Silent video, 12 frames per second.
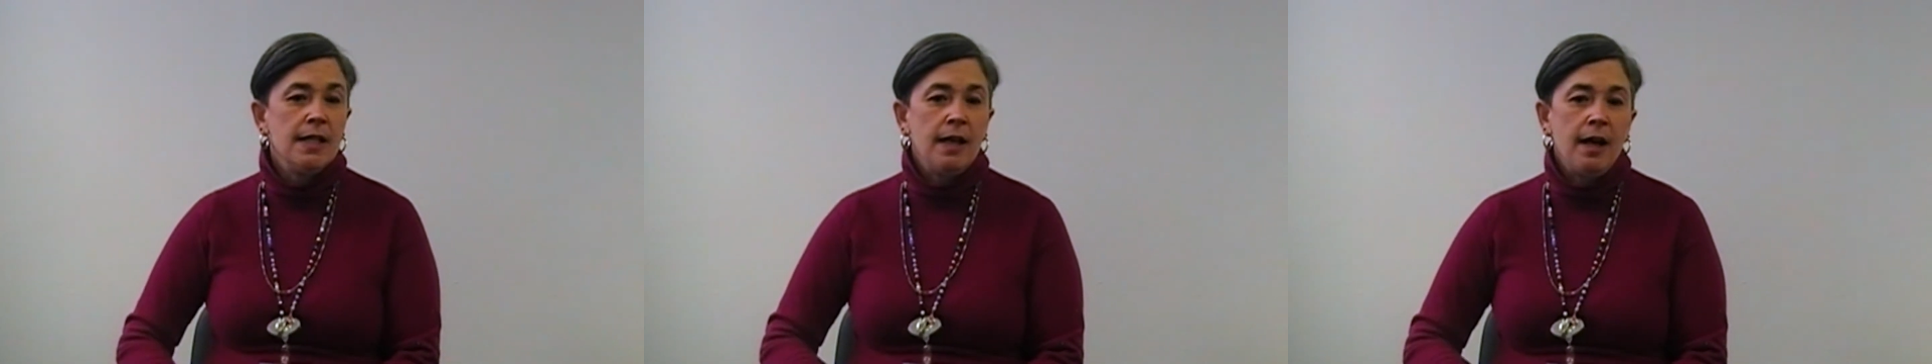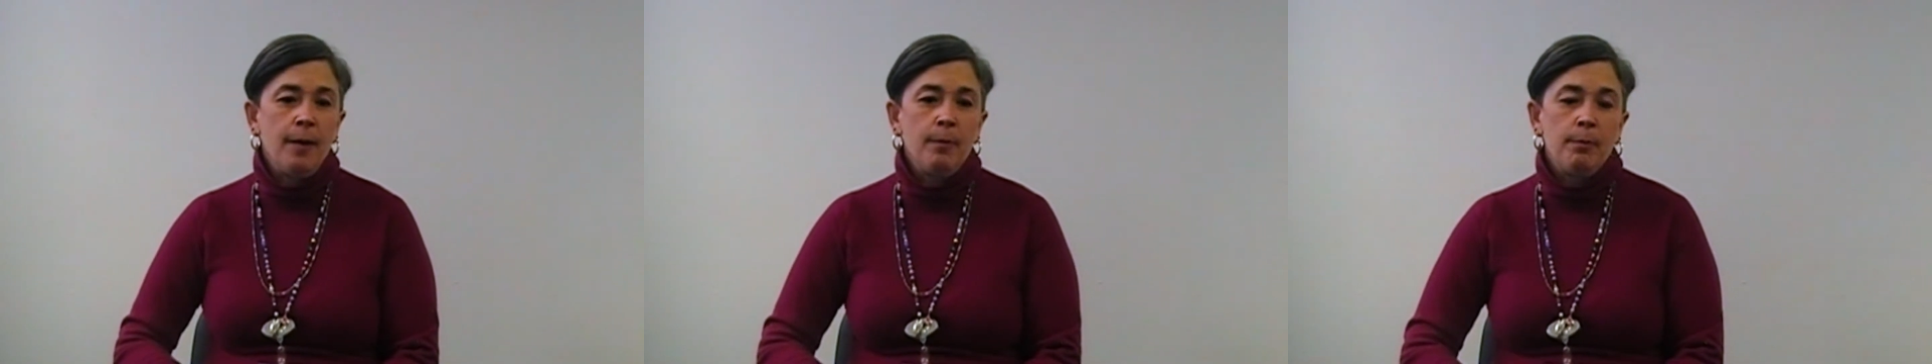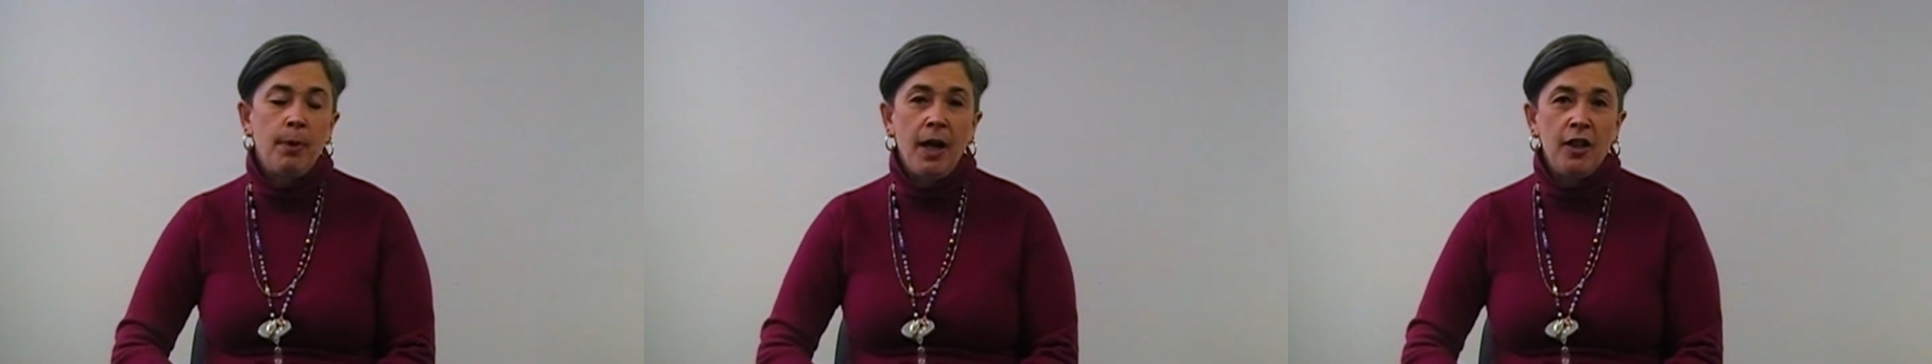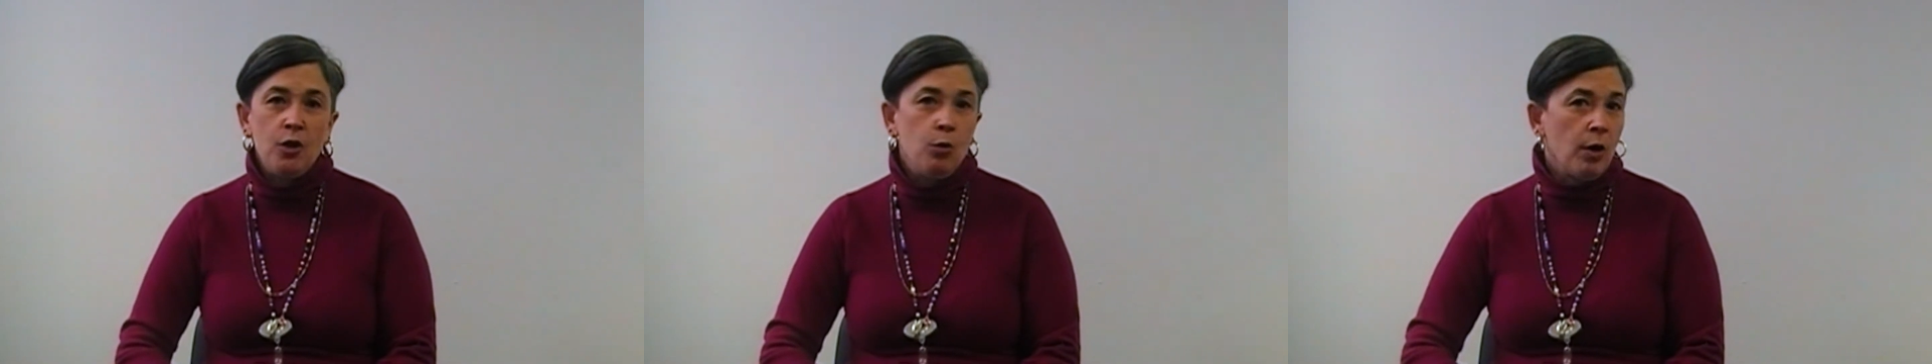
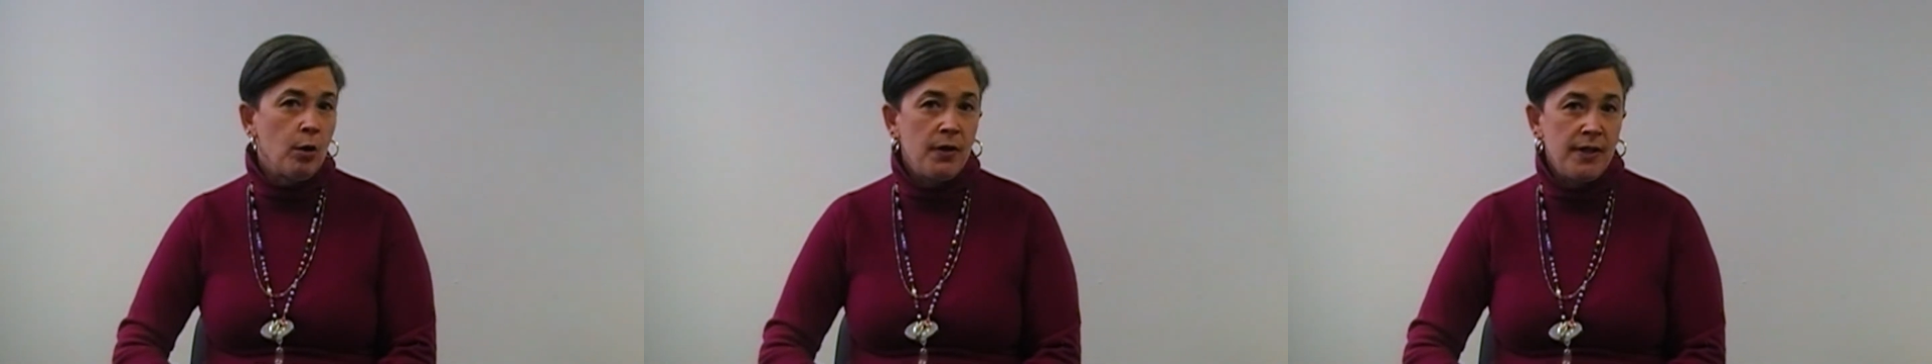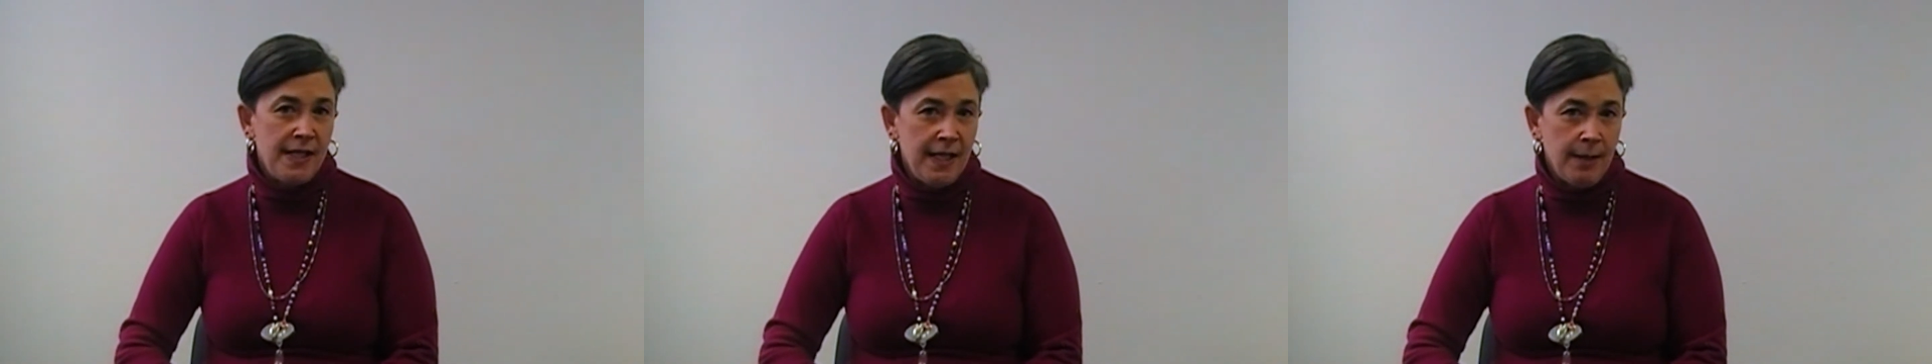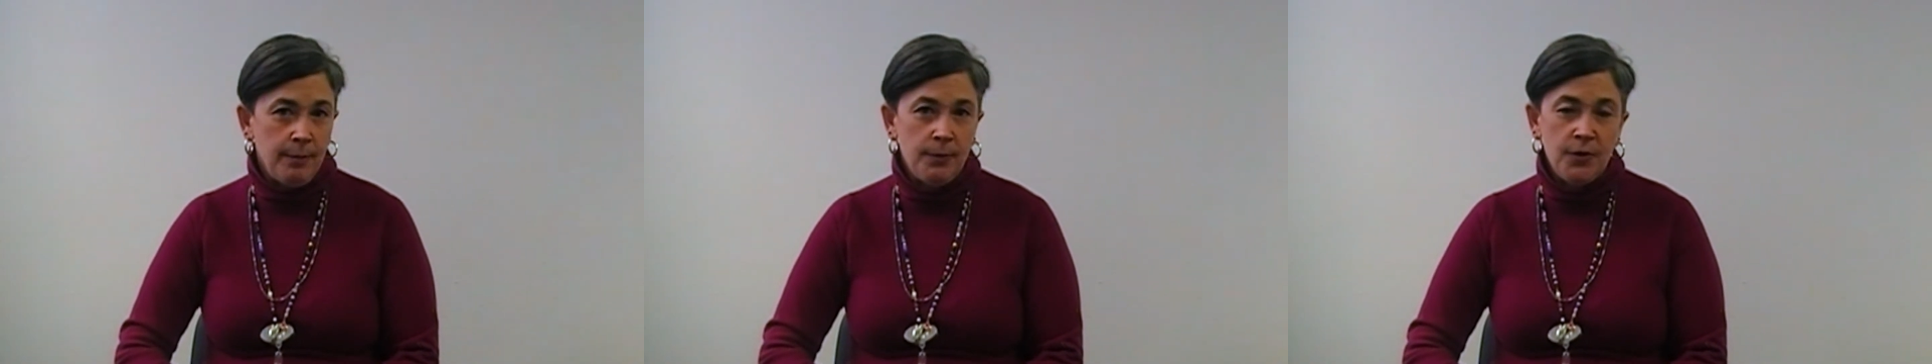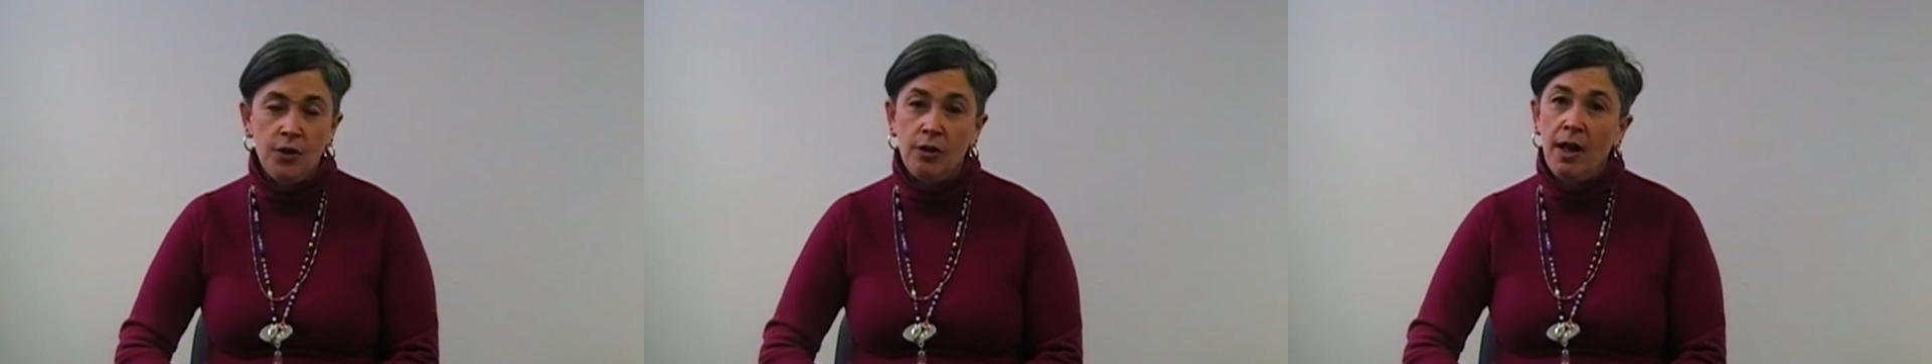but you work with a team,
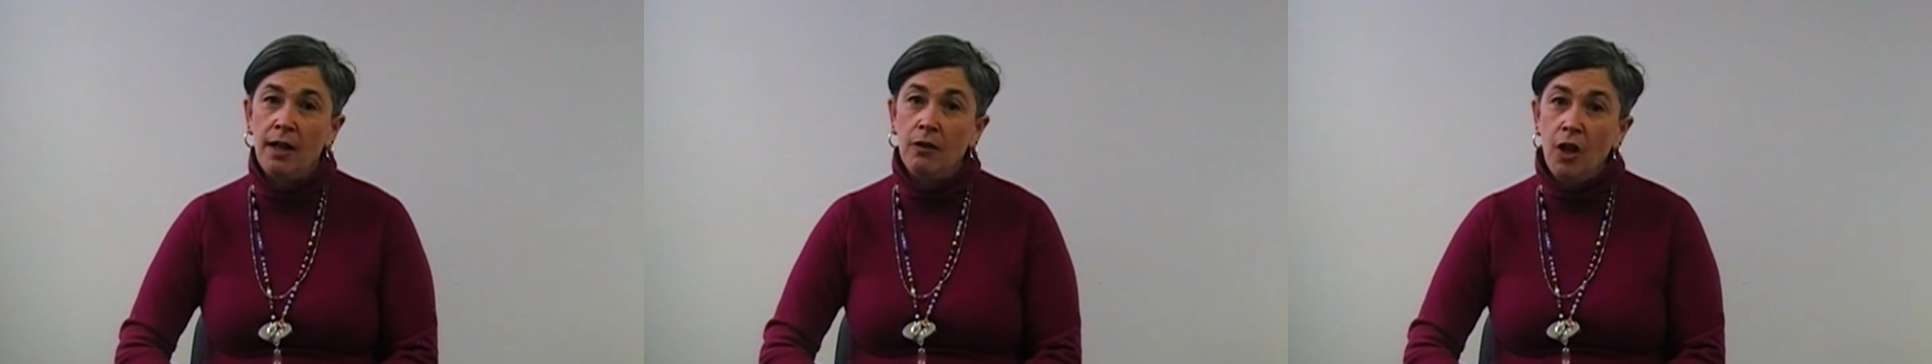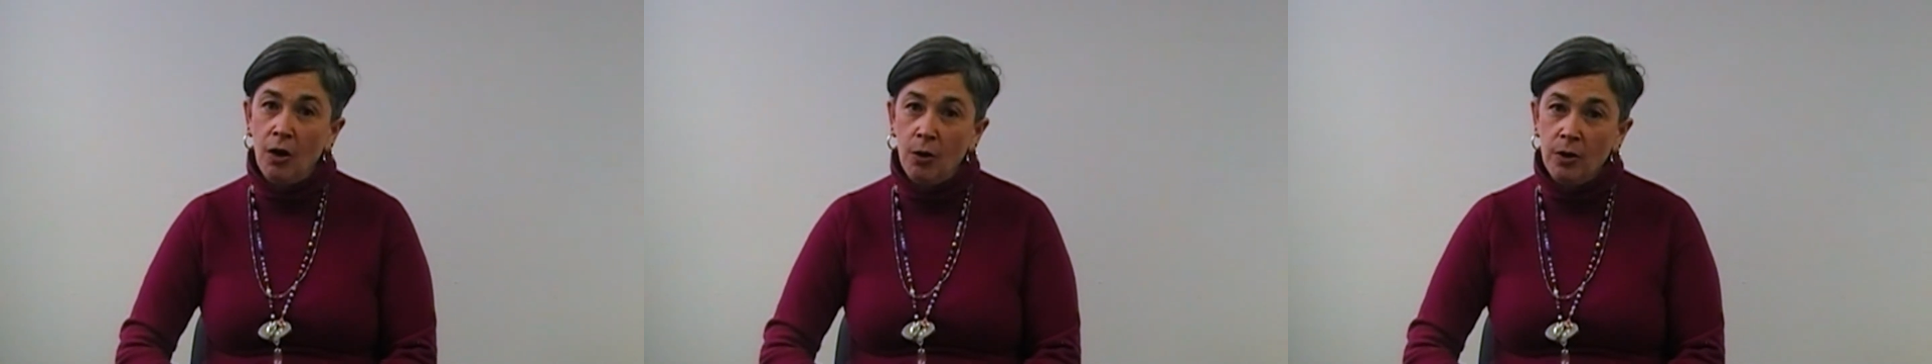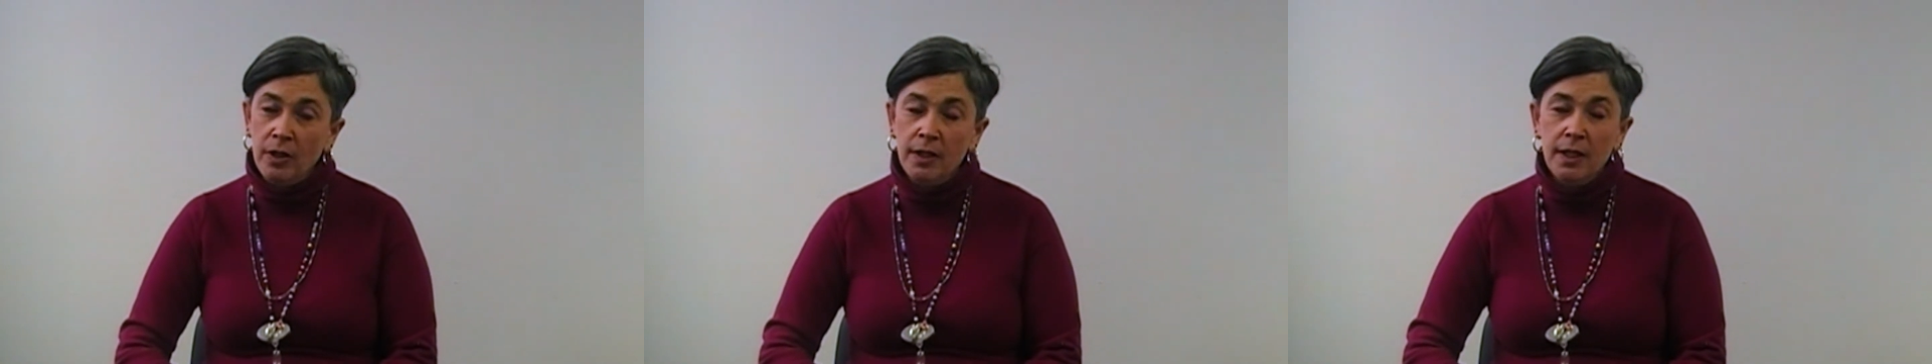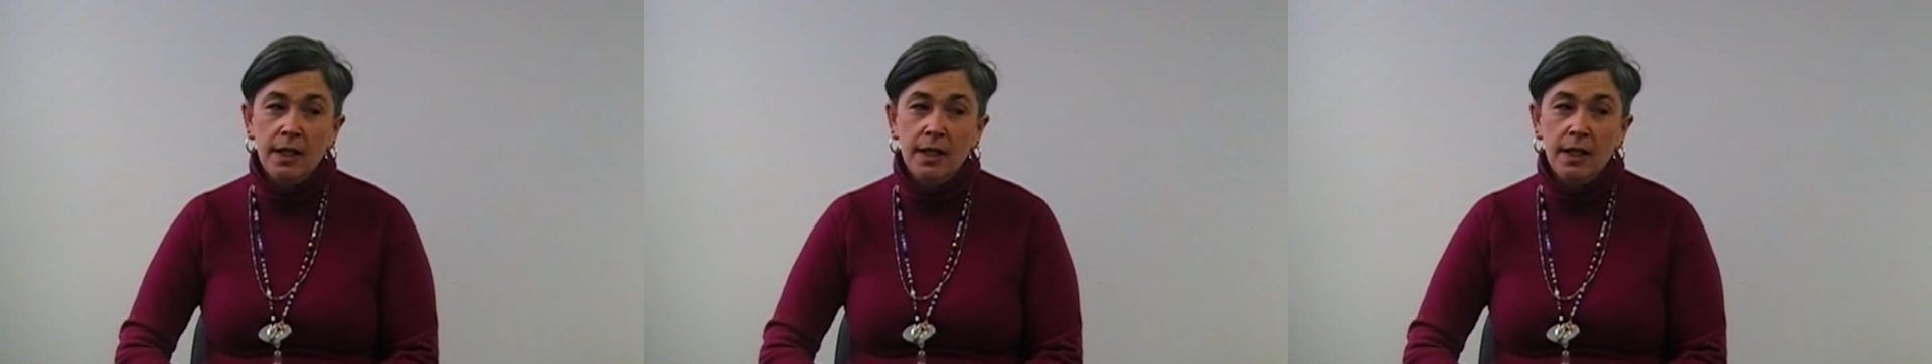so you're not alone.